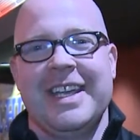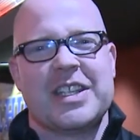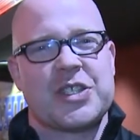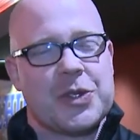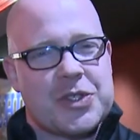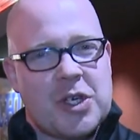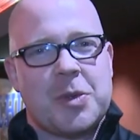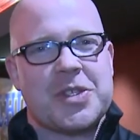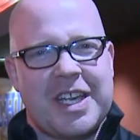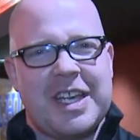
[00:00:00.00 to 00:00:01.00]
and so it's
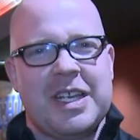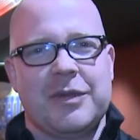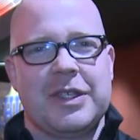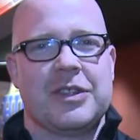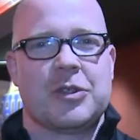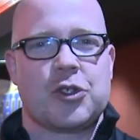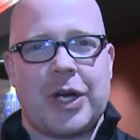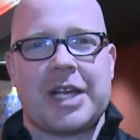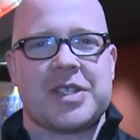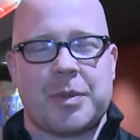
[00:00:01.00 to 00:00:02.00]
almost kind of in the
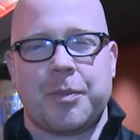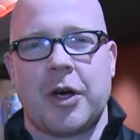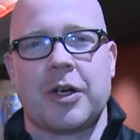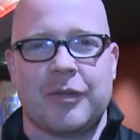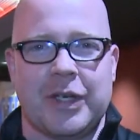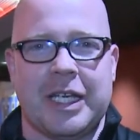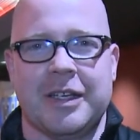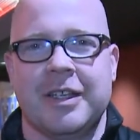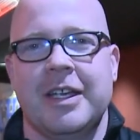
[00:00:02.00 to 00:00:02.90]
Jurassic Park vein.